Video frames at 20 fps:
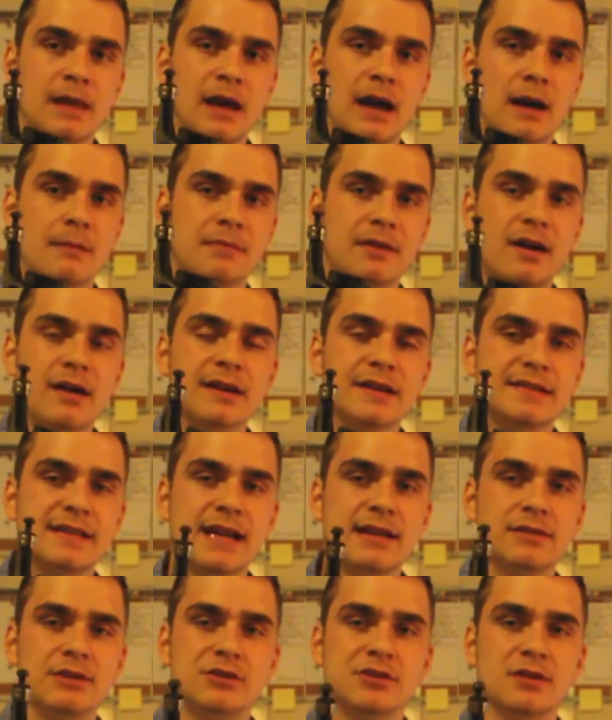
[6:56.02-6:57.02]
I'm not
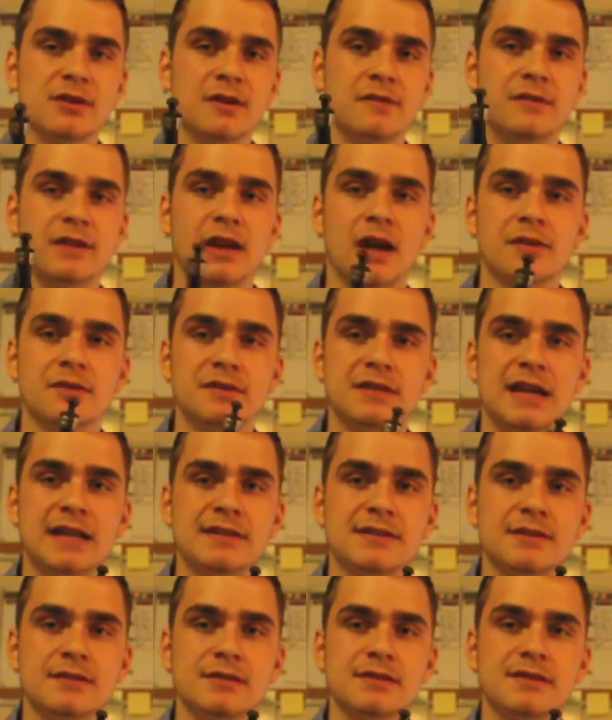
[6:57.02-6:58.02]
exactly sure if the other
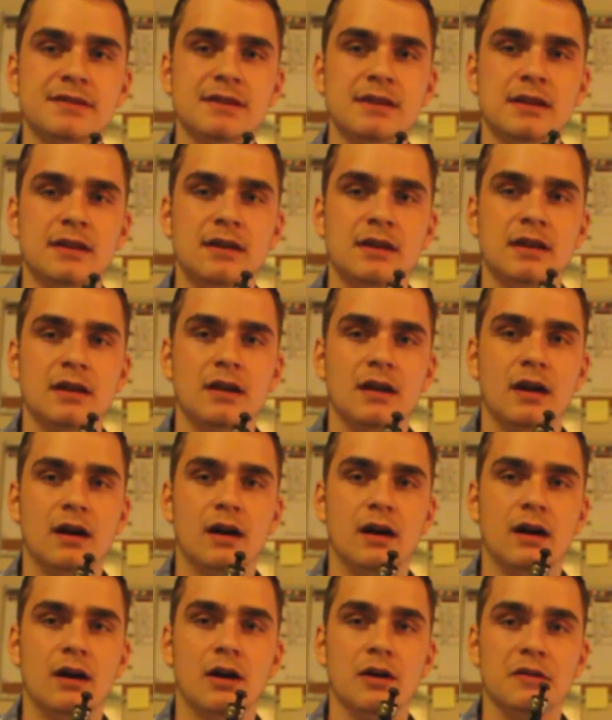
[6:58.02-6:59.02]
Tensors
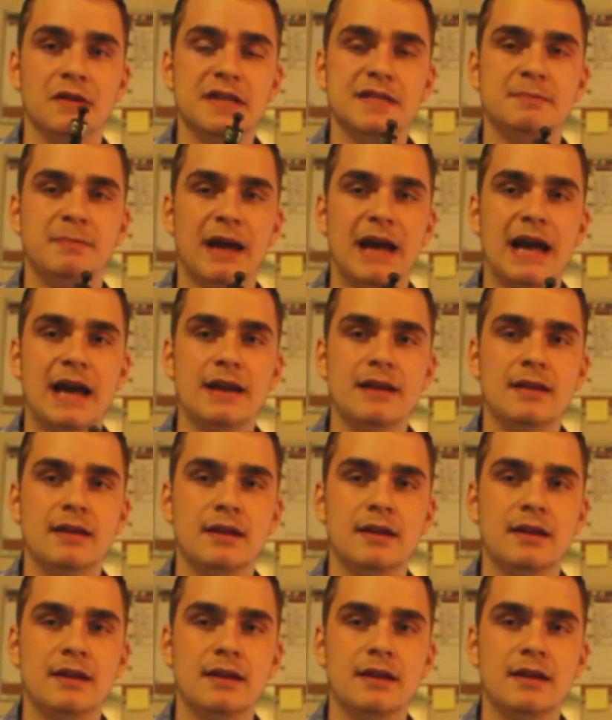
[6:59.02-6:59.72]
are this bad,